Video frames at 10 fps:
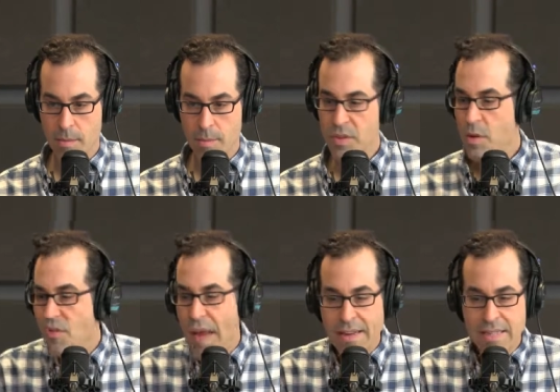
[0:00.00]
But the
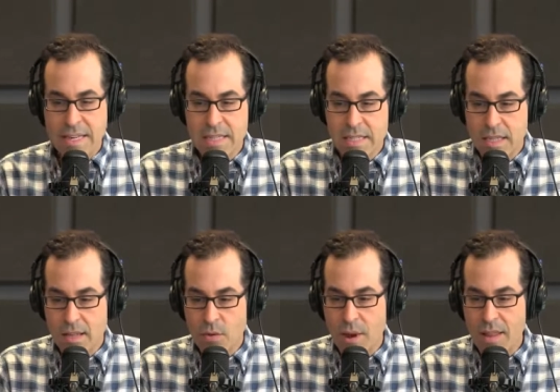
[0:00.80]
fact is
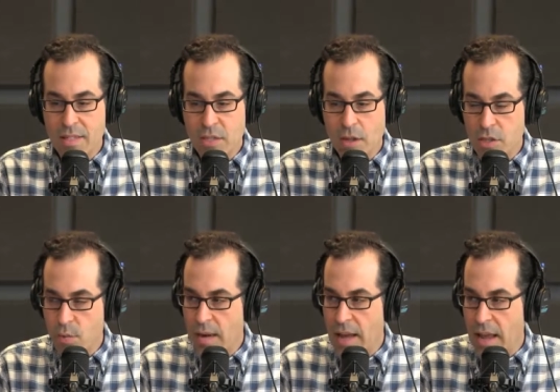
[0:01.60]
that the way this launch went,